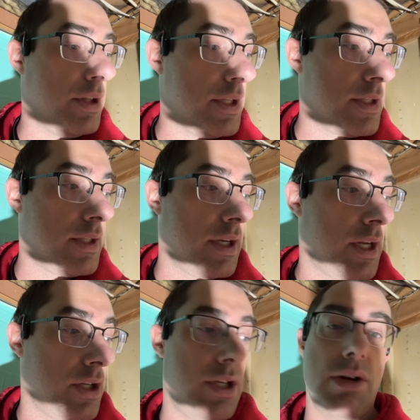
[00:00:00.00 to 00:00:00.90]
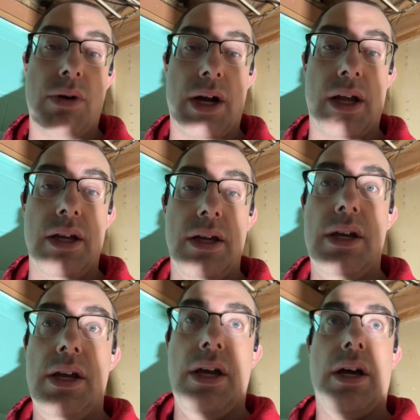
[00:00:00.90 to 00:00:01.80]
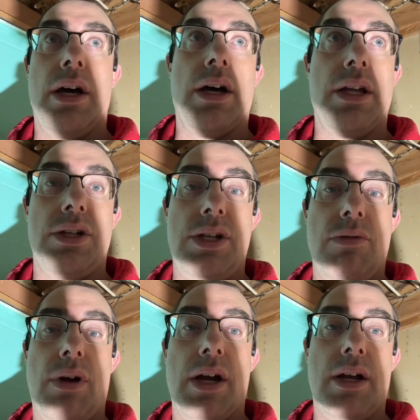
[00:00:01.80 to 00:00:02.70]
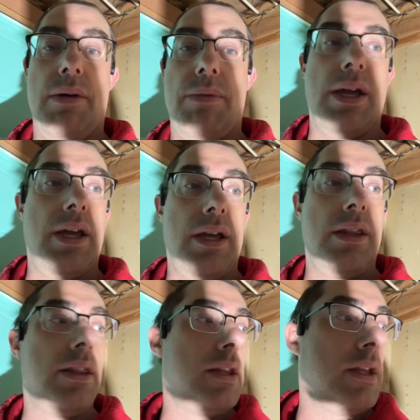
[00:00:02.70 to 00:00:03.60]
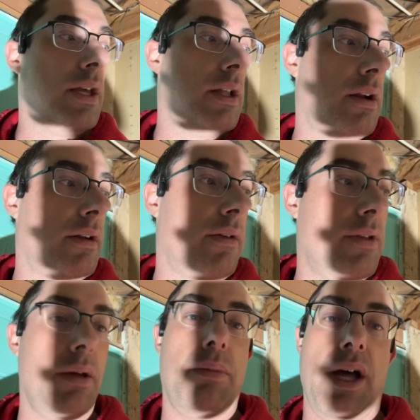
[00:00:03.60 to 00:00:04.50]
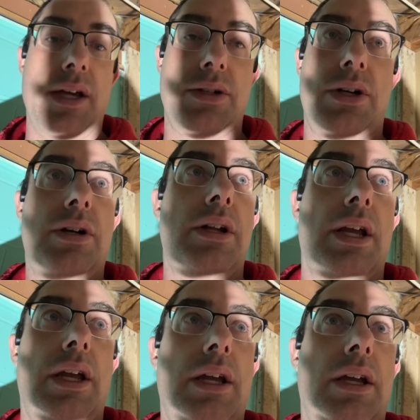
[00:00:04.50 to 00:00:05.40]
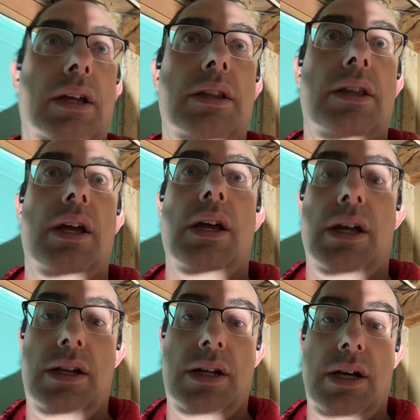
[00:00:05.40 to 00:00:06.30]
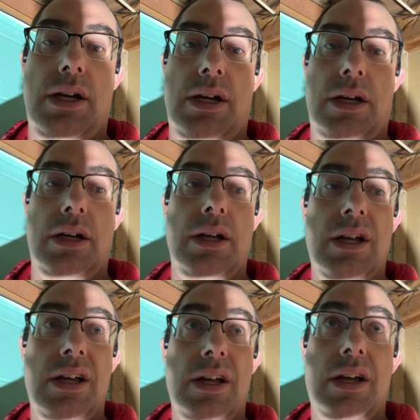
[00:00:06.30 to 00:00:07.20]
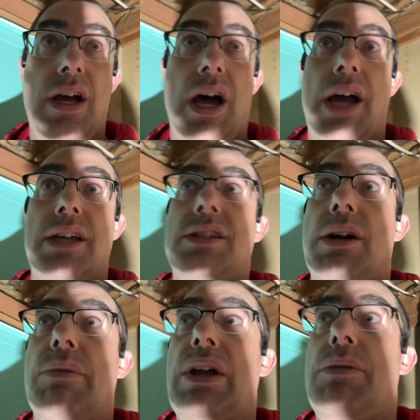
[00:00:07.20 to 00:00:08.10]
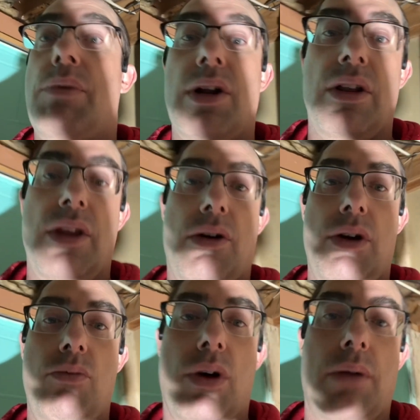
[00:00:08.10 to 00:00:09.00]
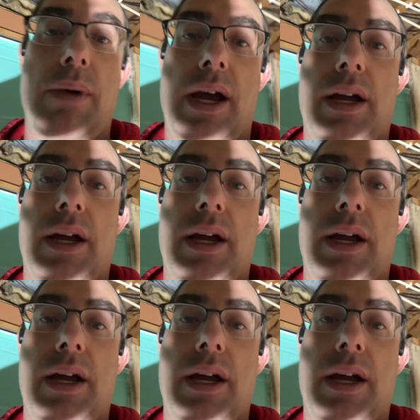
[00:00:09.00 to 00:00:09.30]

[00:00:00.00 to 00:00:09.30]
least until I get sheetrock. Get sheetrock up and get everything plastered, and then I can start getting the grid work back